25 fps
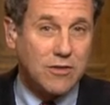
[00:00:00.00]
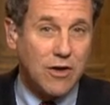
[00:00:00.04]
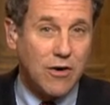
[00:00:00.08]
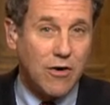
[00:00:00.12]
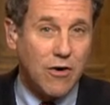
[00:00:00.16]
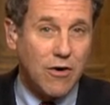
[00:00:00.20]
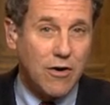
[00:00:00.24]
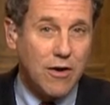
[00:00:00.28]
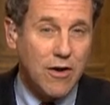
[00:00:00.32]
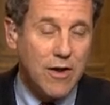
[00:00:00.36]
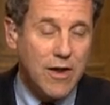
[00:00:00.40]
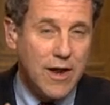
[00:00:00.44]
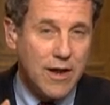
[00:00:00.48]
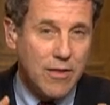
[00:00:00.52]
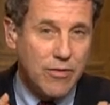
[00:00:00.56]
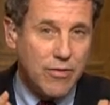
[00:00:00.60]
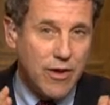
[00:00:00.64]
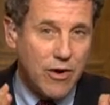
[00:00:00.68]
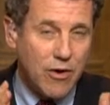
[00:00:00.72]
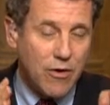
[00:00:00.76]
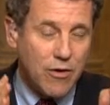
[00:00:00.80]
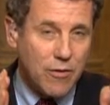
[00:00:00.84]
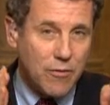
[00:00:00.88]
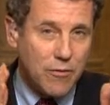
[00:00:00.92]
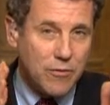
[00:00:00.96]
They're
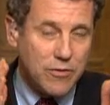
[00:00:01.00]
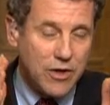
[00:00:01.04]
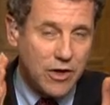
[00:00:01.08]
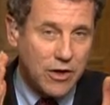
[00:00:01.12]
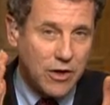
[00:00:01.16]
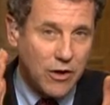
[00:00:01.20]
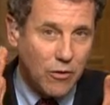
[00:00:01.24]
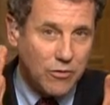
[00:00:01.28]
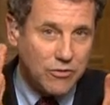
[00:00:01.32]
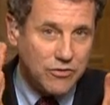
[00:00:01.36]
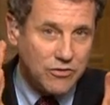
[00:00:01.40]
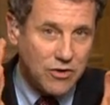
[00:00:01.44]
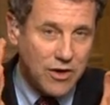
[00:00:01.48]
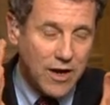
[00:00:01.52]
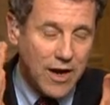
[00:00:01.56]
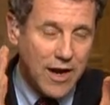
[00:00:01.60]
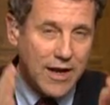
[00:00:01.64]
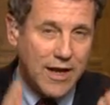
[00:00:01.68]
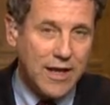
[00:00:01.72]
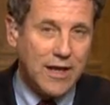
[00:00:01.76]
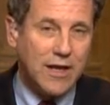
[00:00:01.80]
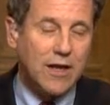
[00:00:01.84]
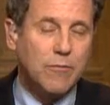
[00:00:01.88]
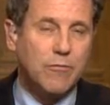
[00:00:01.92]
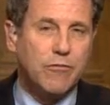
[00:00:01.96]

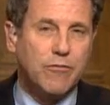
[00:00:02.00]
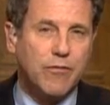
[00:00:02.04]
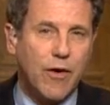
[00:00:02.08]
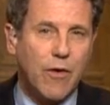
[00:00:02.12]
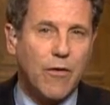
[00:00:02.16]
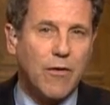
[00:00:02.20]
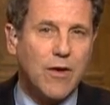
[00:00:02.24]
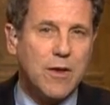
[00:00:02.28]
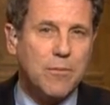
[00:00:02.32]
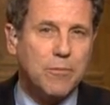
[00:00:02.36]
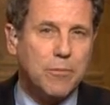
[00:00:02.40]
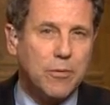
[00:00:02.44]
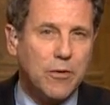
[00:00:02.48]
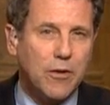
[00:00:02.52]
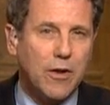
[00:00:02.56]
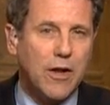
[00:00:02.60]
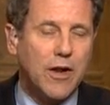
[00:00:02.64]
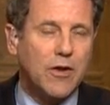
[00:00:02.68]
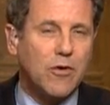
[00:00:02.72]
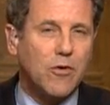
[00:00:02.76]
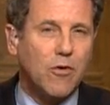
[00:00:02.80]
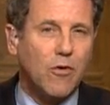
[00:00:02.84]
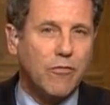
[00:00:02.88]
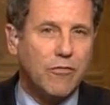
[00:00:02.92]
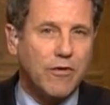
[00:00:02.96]
negotiating a very
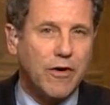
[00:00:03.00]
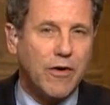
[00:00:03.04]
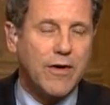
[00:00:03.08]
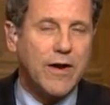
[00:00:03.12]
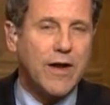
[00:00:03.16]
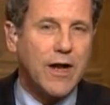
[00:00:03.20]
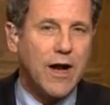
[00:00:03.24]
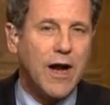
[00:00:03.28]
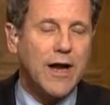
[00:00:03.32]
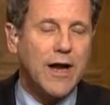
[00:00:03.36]
political, very